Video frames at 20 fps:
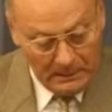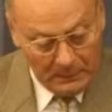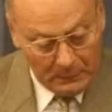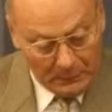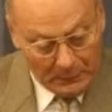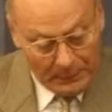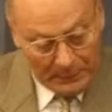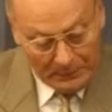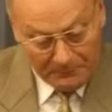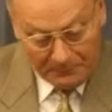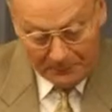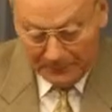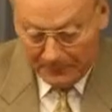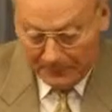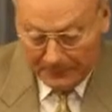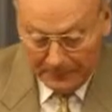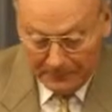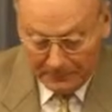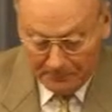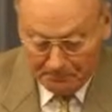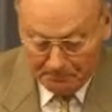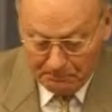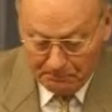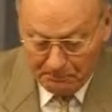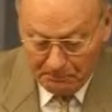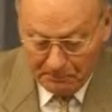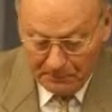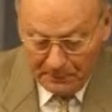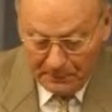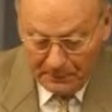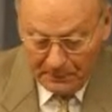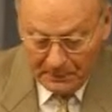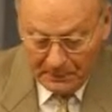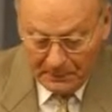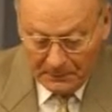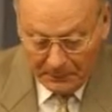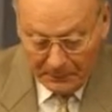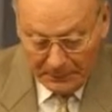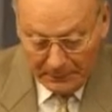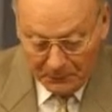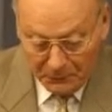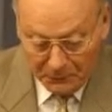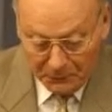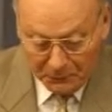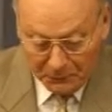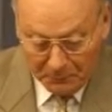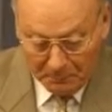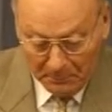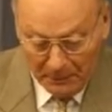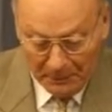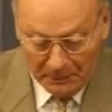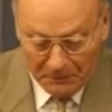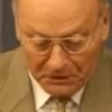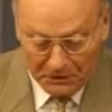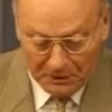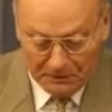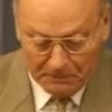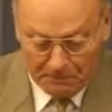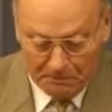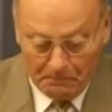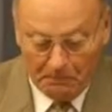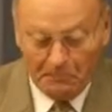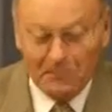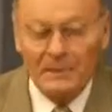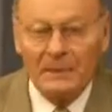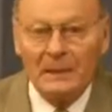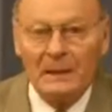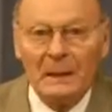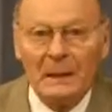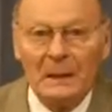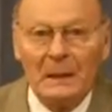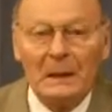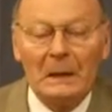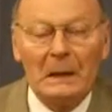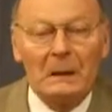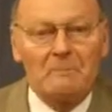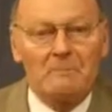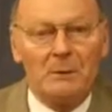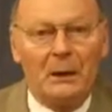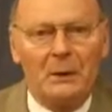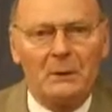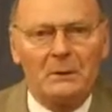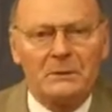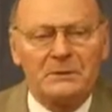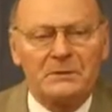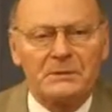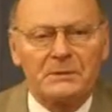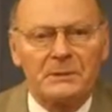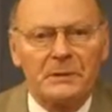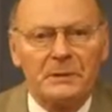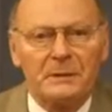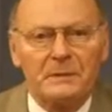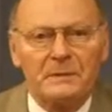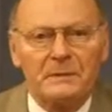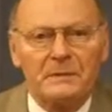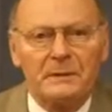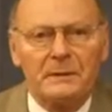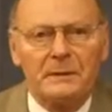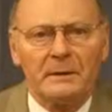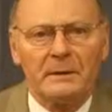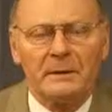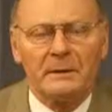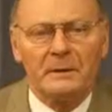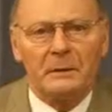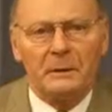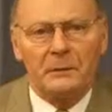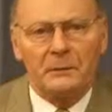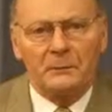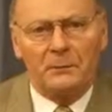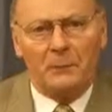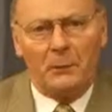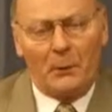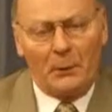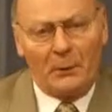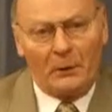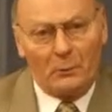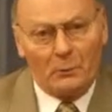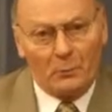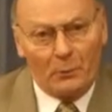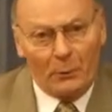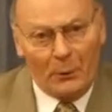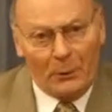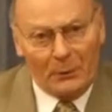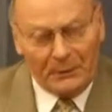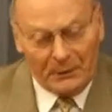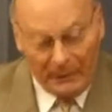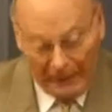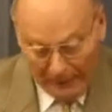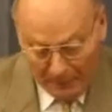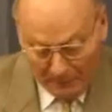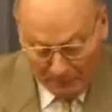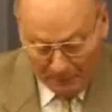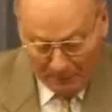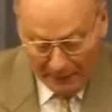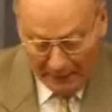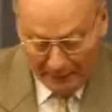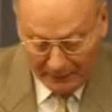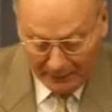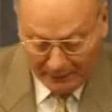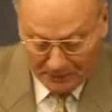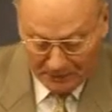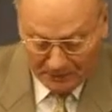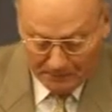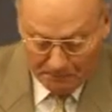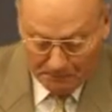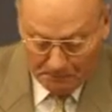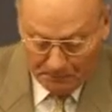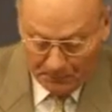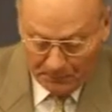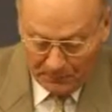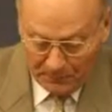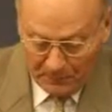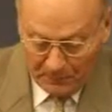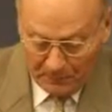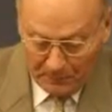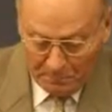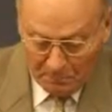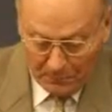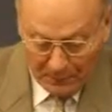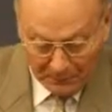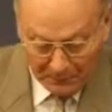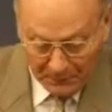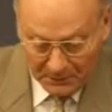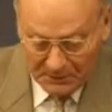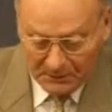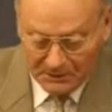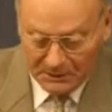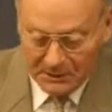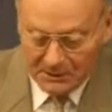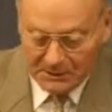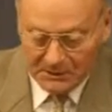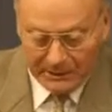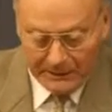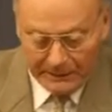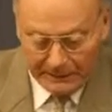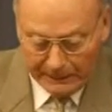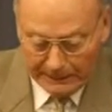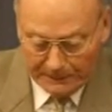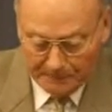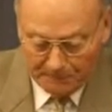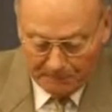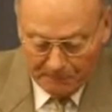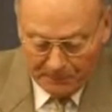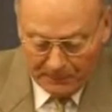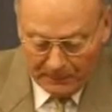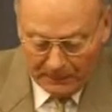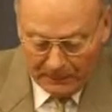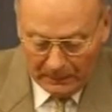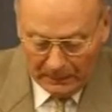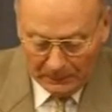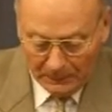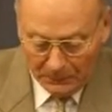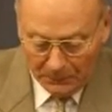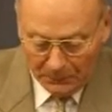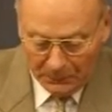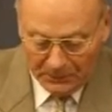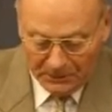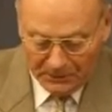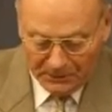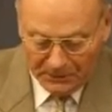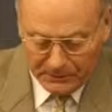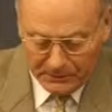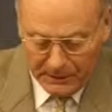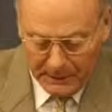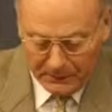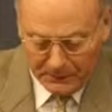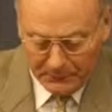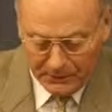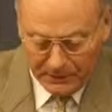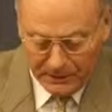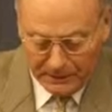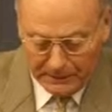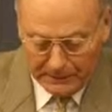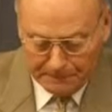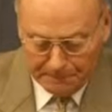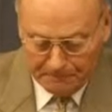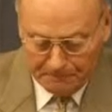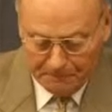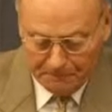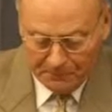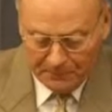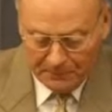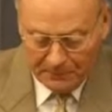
where again the information about the four world empires. But it says here in verse 19,